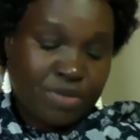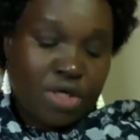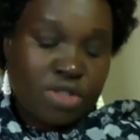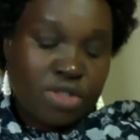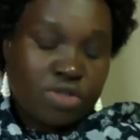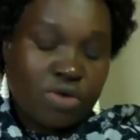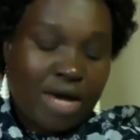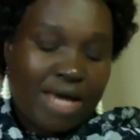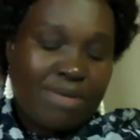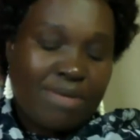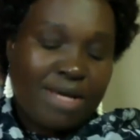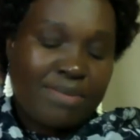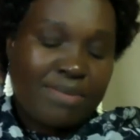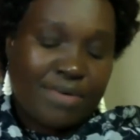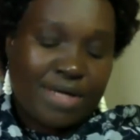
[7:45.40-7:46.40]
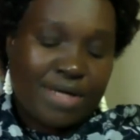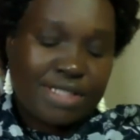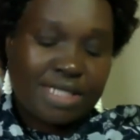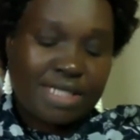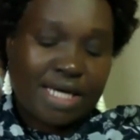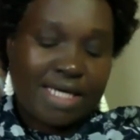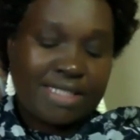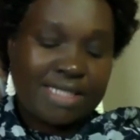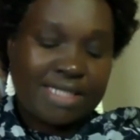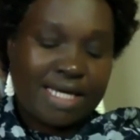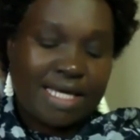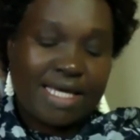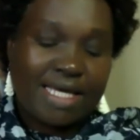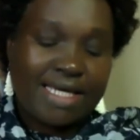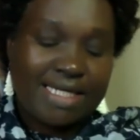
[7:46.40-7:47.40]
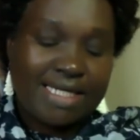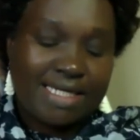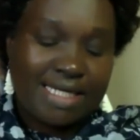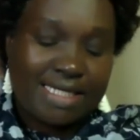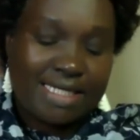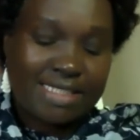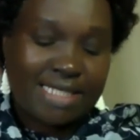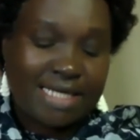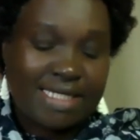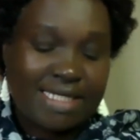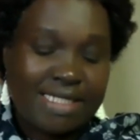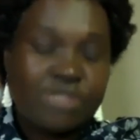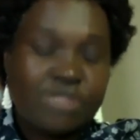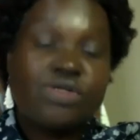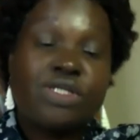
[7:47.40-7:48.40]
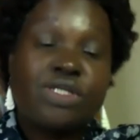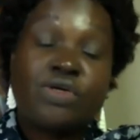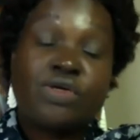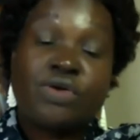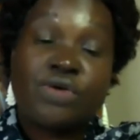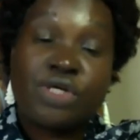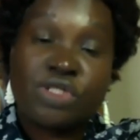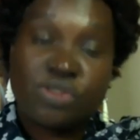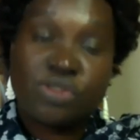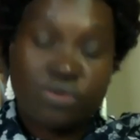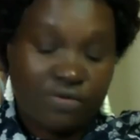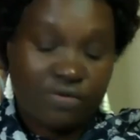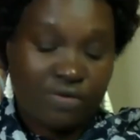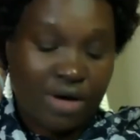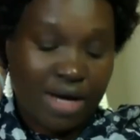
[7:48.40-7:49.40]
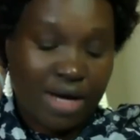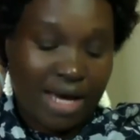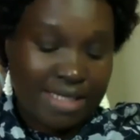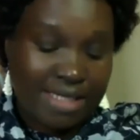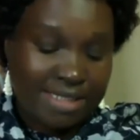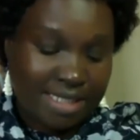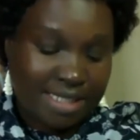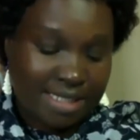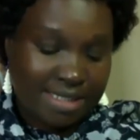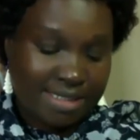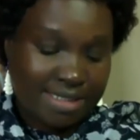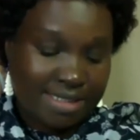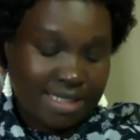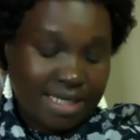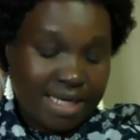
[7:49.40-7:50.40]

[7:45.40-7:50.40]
So high blood pressure is another illness that leads to deterioration of our eyesight.